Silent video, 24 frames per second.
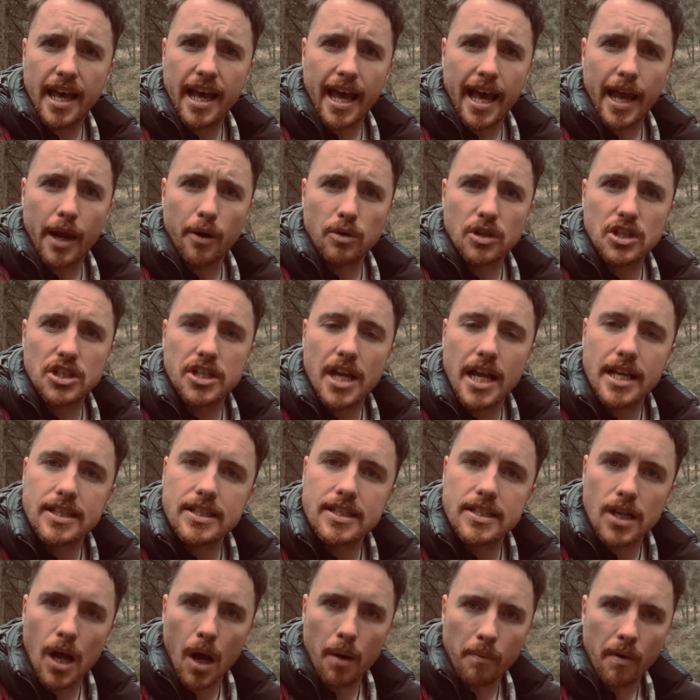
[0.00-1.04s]
It was said
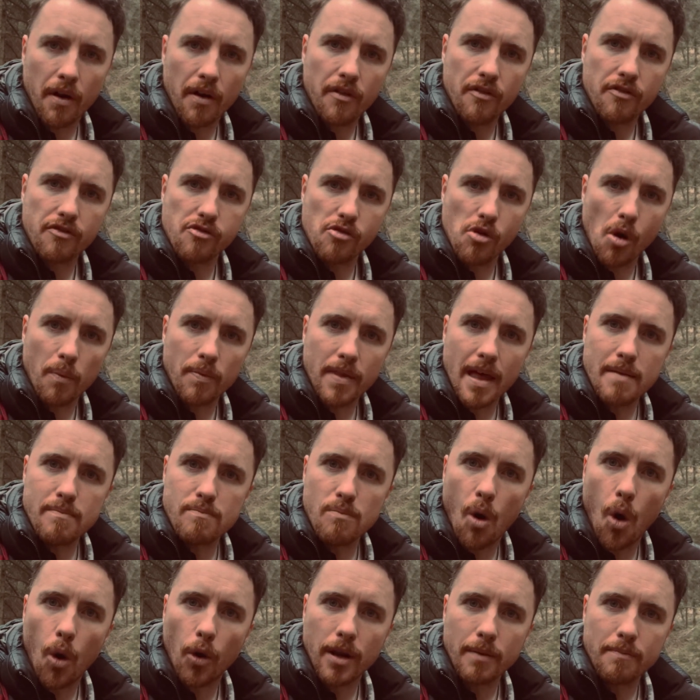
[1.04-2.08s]
some threw up their
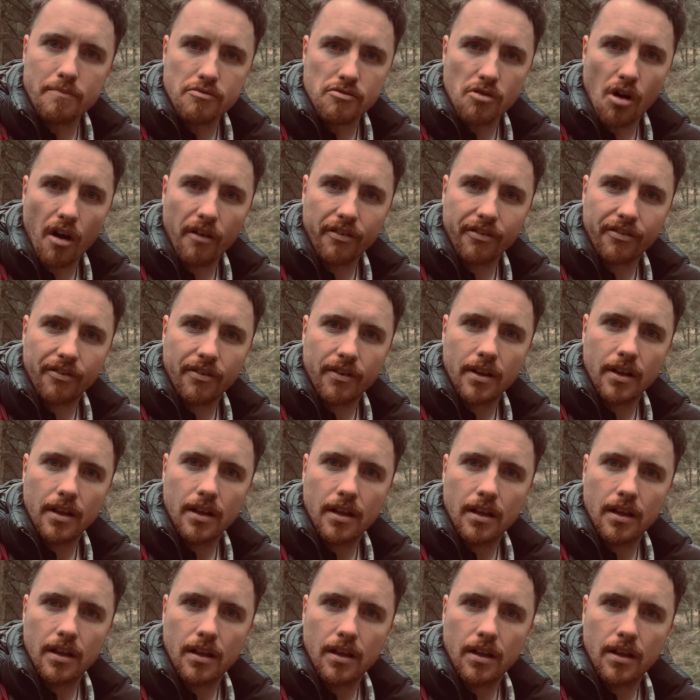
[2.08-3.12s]
morning broth.
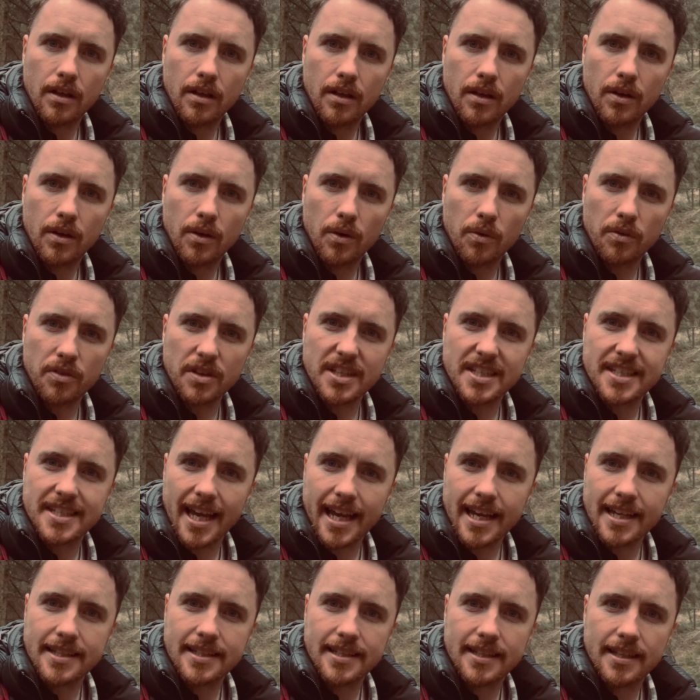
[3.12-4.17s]
The
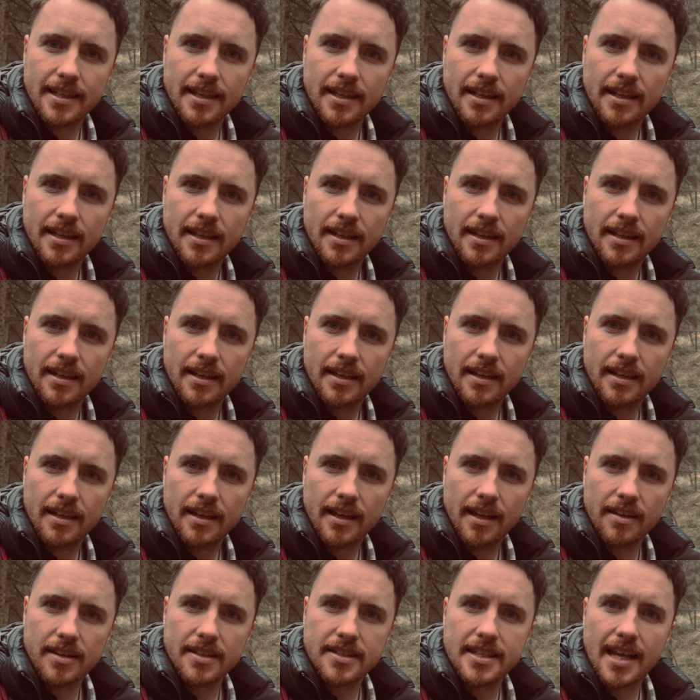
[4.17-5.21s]
sight
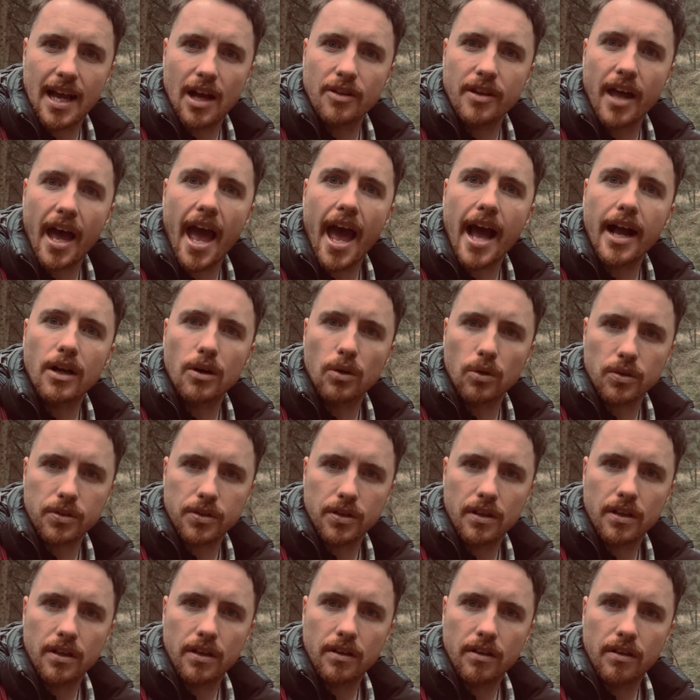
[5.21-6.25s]
and the sound that echoed
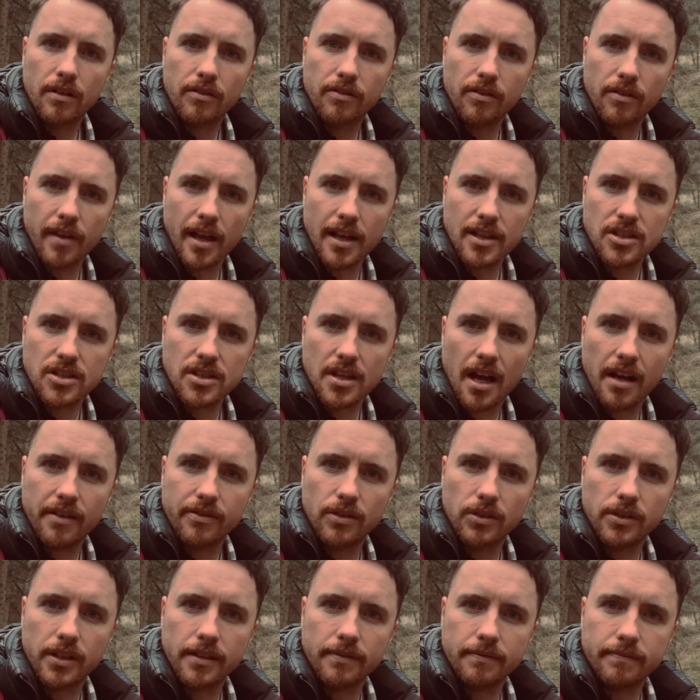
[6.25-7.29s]
from that
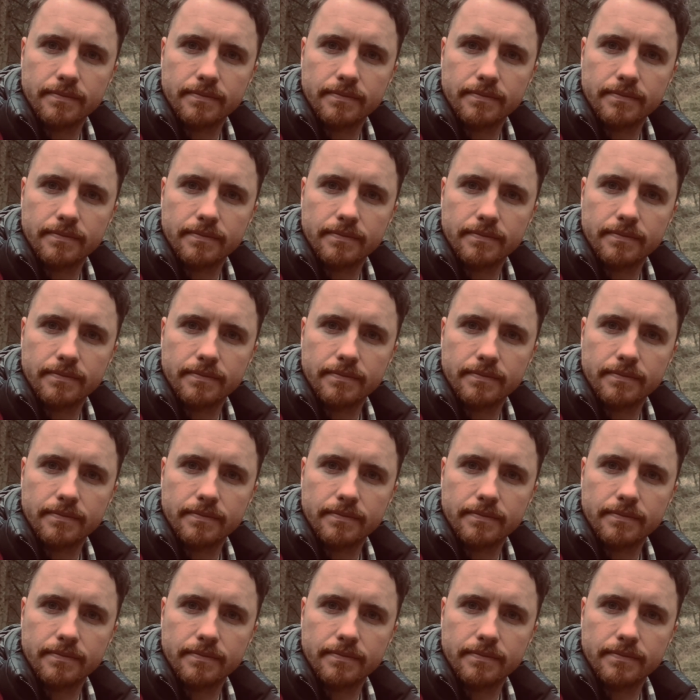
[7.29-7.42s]
scaffolding.